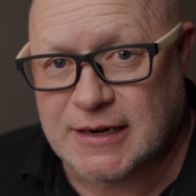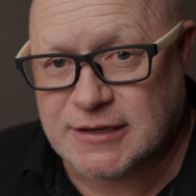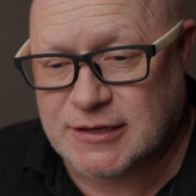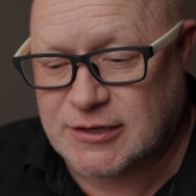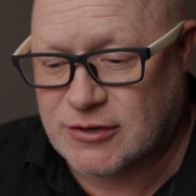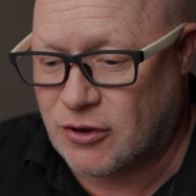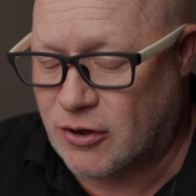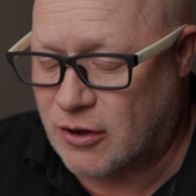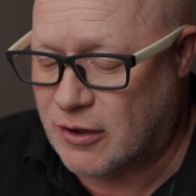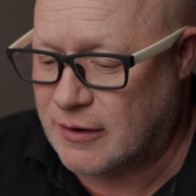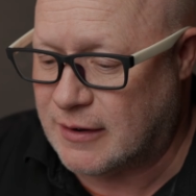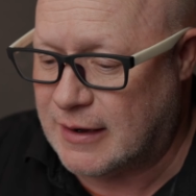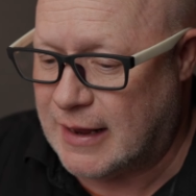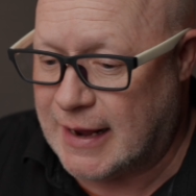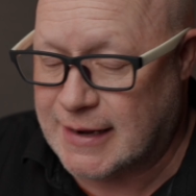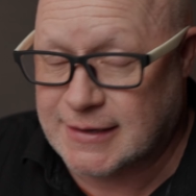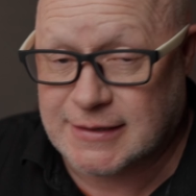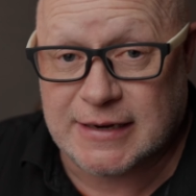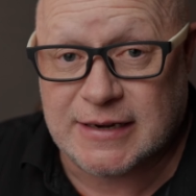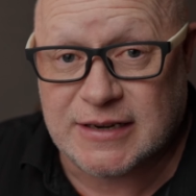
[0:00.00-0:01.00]
It's not
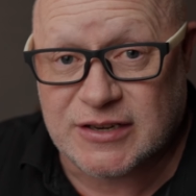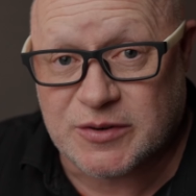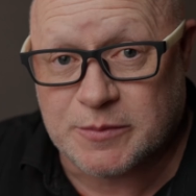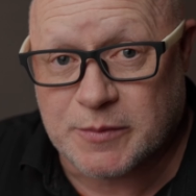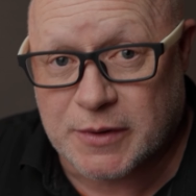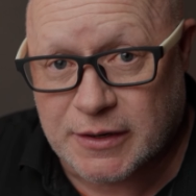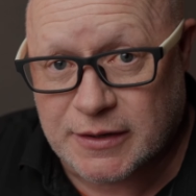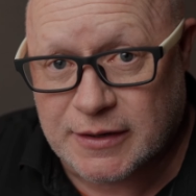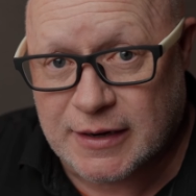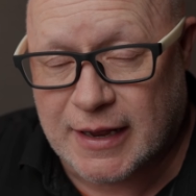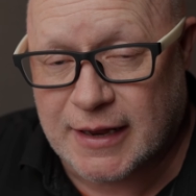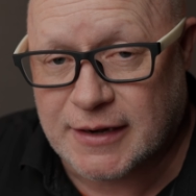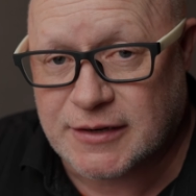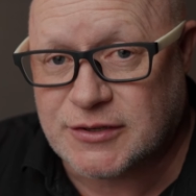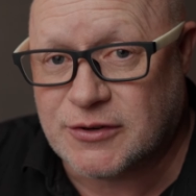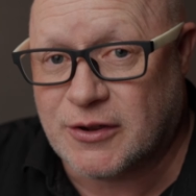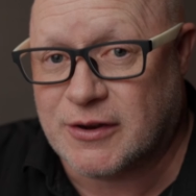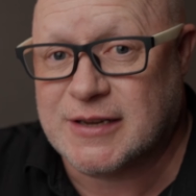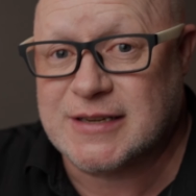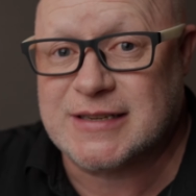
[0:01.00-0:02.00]
as intimate,
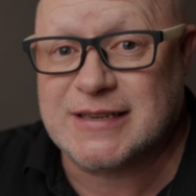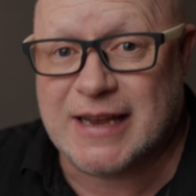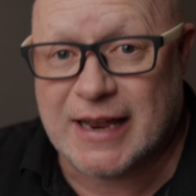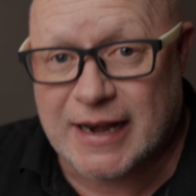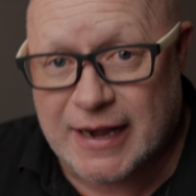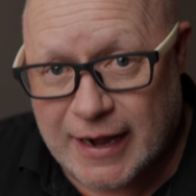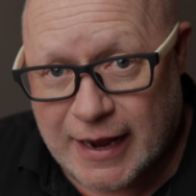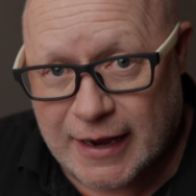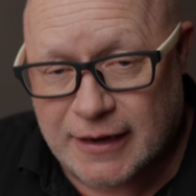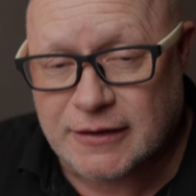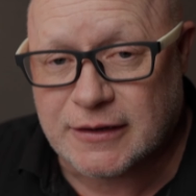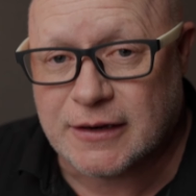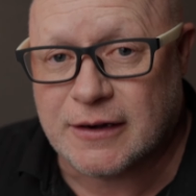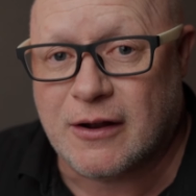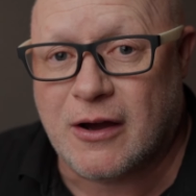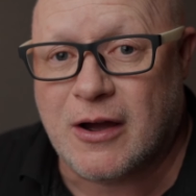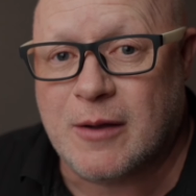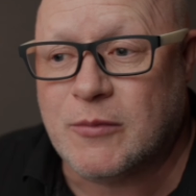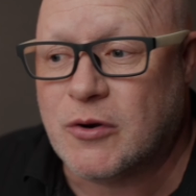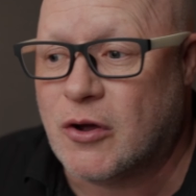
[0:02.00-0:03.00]
it's not as connected.
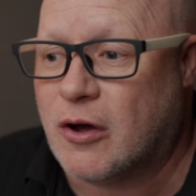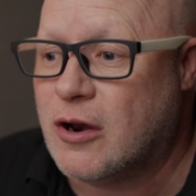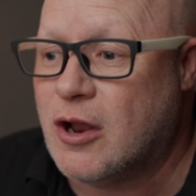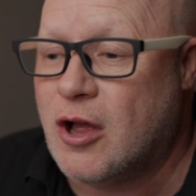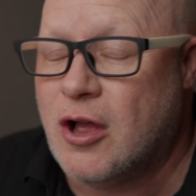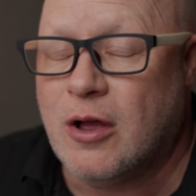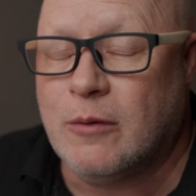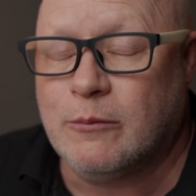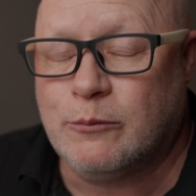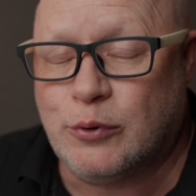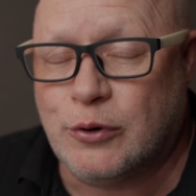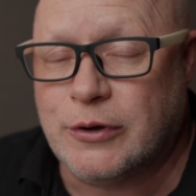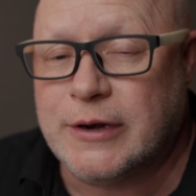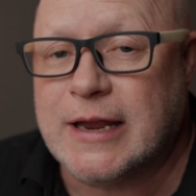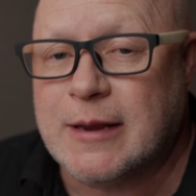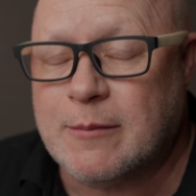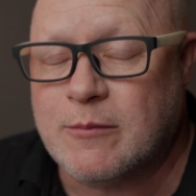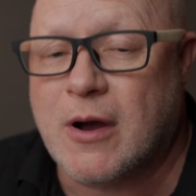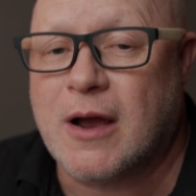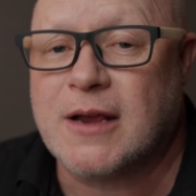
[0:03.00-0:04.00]
I'm not
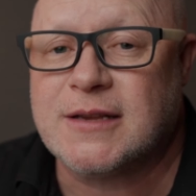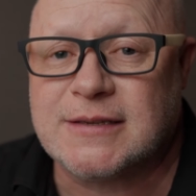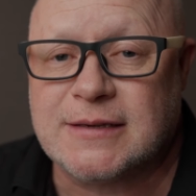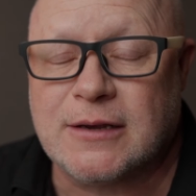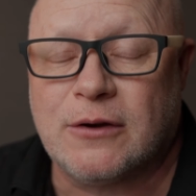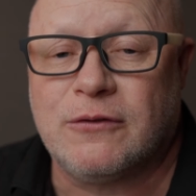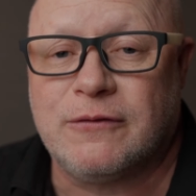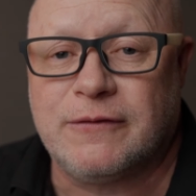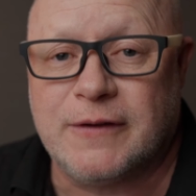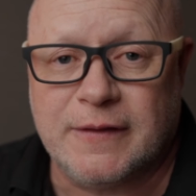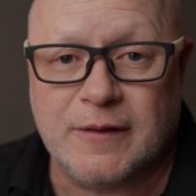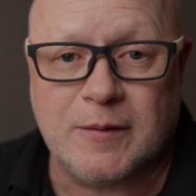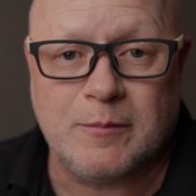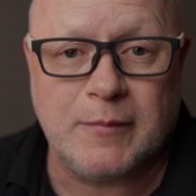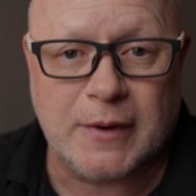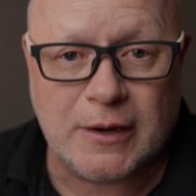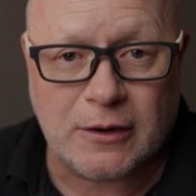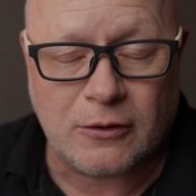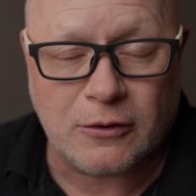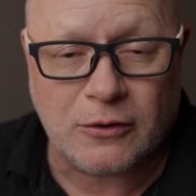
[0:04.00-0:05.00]
putting myself in the
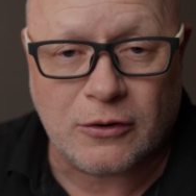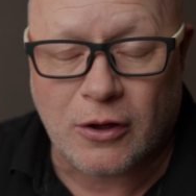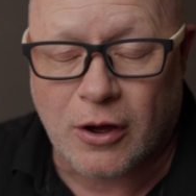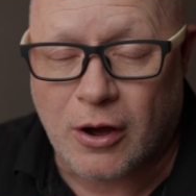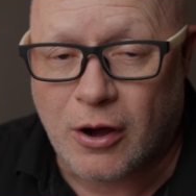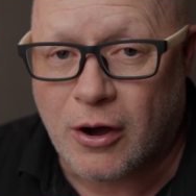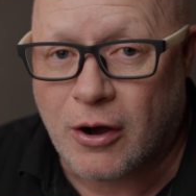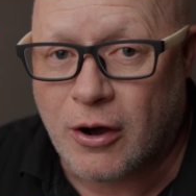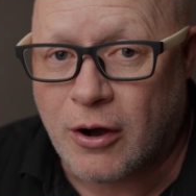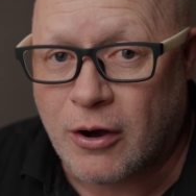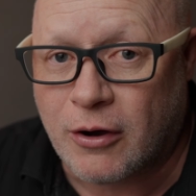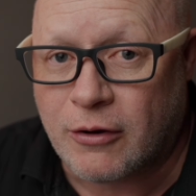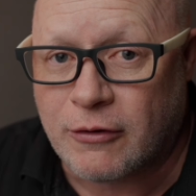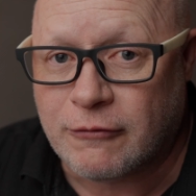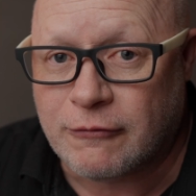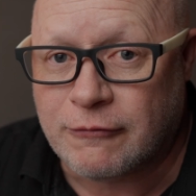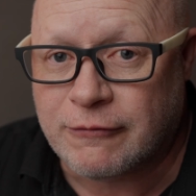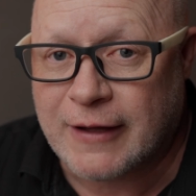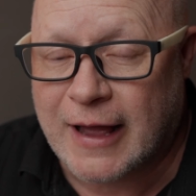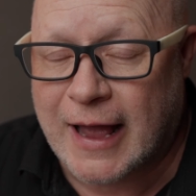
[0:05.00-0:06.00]
middle
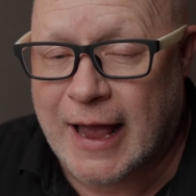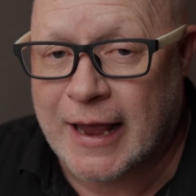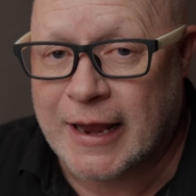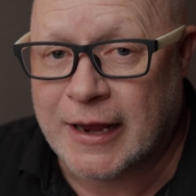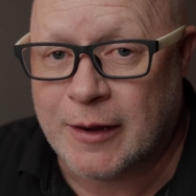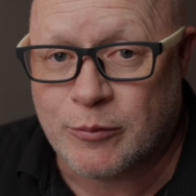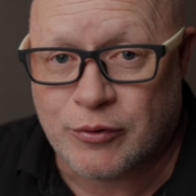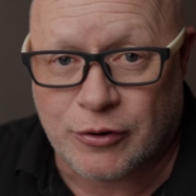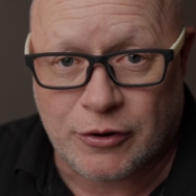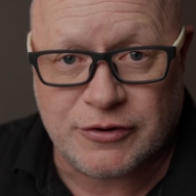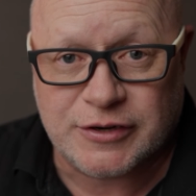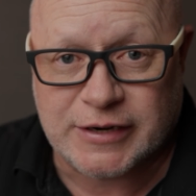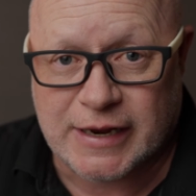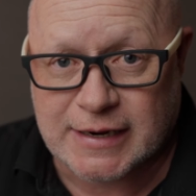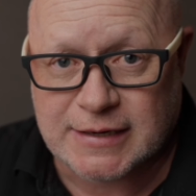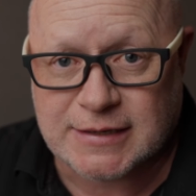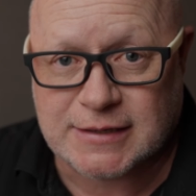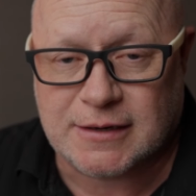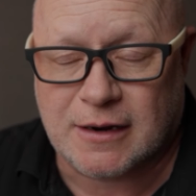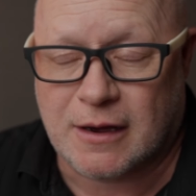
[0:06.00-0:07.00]
of a
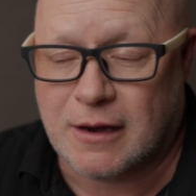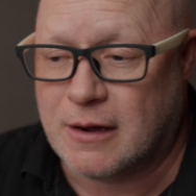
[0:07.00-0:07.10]
protest.